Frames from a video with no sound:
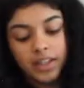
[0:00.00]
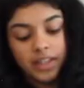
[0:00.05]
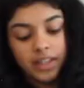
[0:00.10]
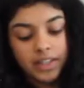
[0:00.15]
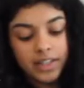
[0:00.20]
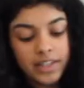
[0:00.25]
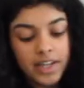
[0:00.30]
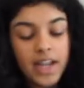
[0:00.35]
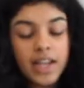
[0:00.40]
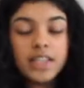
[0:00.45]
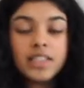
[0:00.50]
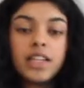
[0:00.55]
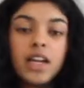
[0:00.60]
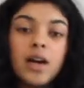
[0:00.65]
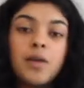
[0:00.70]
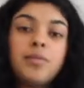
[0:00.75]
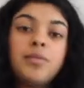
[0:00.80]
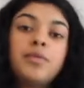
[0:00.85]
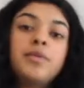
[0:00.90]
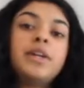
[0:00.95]
Next
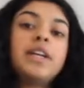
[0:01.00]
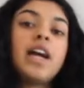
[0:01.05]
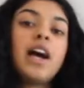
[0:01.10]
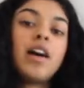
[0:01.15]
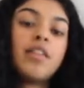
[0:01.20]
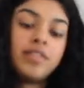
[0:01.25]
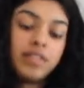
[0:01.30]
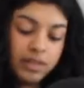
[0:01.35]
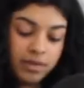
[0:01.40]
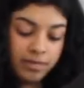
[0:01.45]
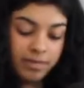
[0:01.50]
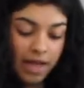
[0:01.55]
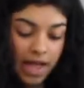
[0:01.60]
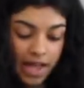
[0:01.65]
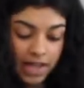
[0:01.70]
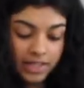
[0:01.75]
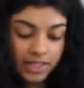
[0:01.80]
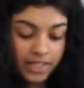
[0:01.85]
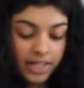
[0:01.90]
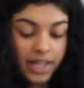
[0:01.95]
up, we have the
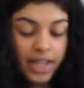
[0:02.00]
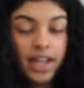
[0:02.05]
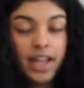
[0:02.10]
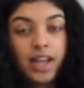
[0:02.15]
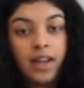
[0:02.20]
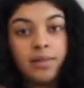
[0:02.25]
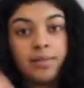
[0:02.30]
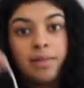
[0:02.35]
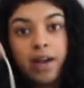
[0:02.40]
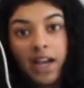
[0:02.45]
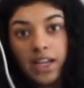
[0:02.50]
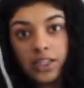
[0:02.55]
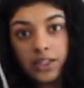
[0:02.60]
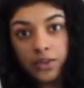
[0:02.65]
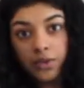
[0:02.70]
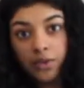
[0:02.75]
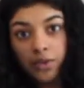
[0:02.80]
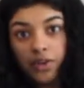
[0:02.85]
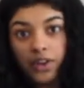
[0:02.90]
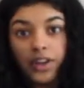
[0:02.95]
mask and mask
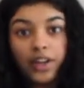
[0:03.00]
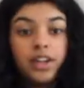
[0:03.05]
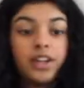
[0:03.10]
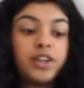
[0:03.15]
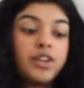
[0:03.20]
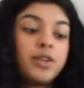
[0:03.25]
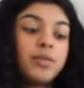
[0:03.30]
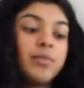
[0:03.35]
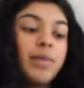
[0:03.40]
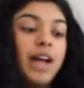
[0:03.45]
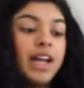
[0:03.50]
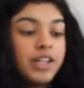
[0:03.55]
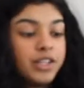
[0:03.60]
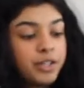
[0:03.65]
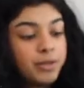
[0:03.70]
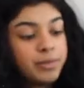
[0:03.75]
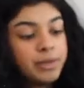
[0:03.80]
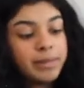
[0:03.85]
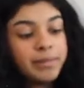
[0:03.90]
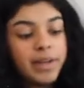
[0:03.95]
cord. Your mask
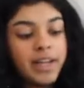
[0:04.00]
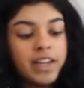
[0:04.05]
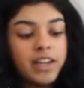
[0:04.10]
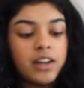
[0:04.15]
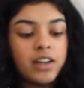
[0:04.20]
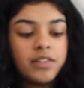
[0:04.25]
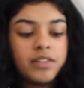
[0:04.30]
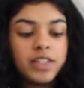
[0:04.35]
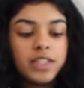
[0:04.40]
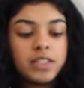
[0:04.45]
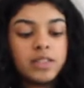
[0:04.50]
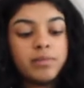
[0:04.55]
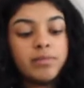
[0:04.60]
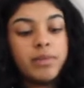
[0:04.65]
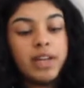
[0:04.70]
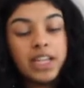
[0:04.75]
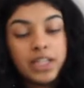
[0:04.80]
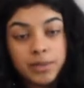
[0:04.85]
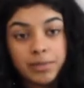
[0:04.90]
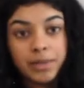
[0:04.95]
should be made of this
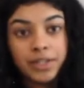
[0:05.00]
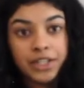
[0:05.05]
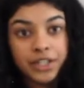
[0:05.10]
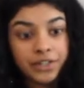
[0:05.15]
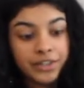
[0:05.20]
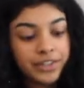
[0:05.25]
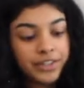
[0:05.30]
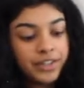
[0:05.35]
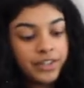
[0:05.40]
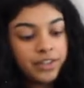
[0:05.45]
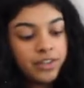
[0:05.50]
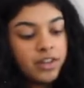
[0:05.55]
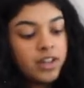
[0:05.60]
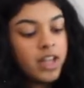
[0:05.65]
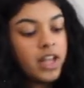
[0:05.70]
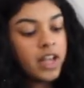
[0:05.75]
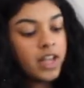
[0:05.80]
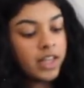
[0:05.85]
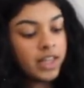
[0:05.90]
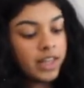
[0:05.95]
mesh material
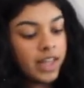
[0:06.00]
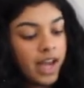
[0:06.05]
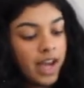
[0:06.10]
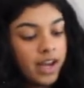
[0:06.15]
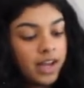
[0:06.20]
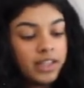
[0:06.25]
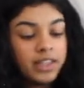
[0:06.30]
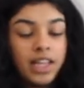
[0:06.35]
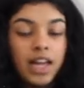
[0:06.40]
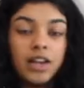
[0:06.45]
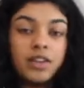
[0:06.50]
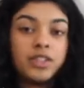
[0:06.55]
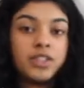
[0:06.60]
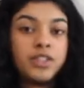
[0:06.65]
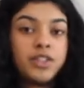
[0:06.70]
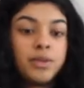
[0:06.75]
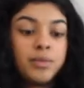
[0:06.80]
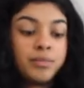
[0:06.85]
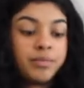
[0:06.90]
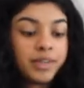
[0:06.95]
that allows
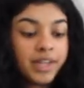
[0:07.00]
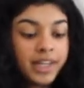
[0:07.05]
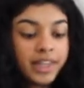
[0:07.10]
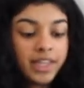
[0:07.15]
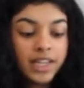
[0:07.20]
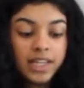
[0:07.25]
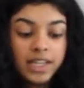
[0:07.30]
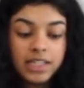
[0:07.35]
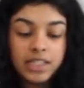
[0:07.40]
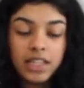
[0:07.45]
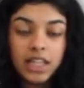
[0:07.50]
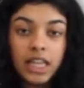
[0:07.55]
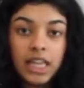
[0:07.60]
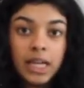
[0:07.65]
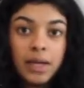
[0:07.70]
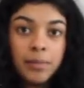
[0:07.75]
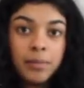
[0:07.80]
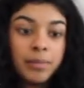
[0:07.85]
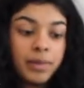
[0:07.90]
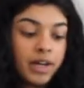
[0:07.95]
you to breathe
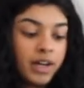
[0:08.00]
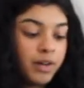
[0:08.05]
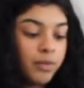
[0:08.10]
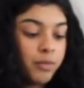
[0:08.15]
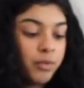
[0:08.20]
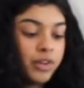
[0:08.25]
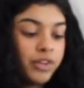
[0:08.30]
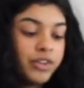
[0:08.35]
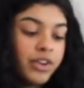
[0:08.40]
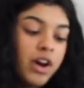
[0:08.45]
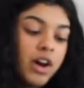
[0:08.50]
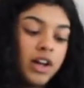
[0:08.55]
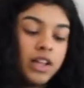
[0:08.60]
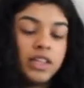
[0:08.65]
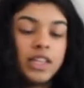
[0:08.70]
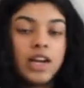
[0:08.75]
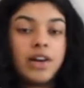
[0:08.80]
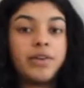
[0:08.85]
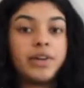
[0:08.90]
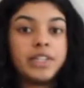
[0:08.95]
easily but will not
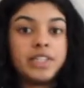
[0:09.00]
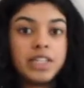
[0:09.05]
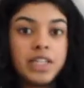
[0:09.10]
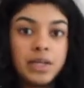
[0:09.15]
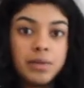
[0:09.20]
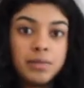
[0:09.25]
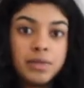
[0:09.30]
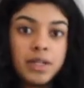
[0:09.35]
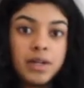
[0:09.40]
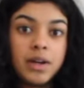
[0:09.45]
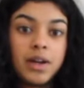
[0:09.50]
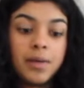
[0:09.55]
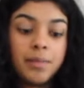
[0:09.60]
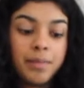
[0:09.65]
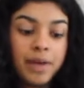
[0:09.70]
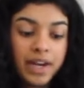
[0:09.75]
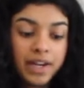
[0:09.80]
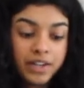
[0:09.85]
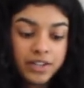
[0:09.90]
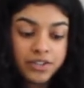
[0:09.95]
allow a tip to
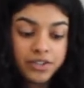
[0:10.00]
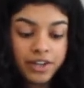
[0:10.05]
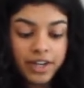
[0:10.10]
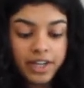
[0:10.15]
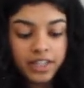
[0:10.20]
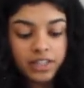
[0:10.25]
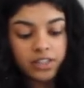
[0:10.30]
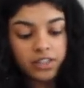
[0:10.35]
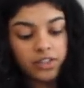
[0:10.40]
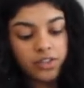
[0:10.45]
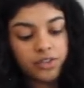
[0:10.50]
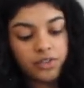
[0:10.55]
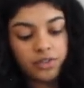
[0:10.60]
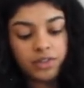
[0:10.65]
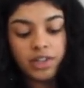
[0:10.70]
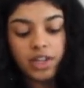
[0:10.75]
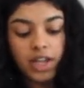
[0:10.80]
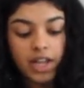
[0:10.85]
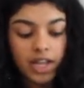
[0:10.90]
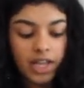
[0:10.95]
penetrate, so
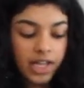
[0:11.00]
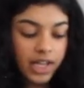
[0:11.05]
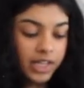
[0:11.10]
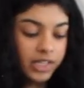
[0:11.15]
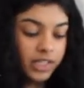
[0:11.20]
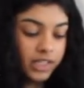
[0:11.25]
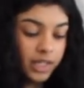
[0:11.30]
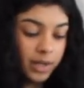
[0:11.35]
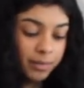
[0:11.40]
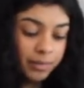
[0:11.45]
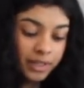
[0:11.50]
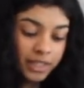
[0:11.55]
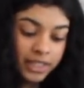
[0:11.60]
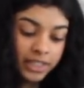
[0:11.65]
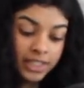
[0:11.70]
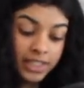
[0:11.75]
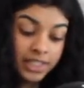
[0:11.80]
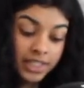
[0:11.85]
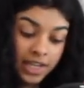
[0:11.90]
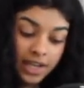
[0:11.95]
it's
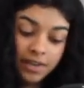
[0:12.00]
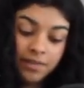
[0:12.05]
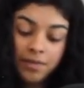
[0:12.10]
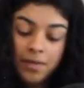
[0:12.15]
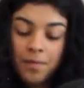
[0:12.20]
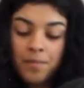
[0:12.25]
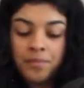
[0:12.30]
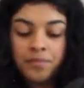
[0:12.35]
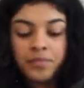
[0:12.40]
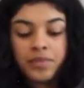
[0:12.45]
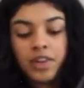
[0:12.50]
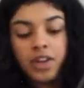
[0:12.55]
completely safe.